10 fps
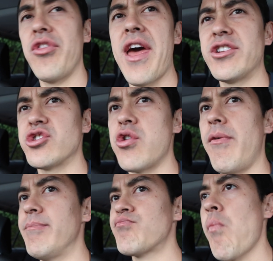
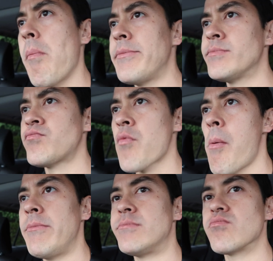natural
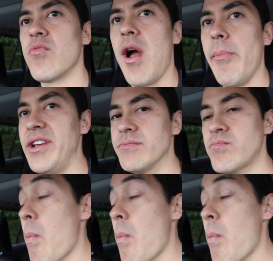gummy.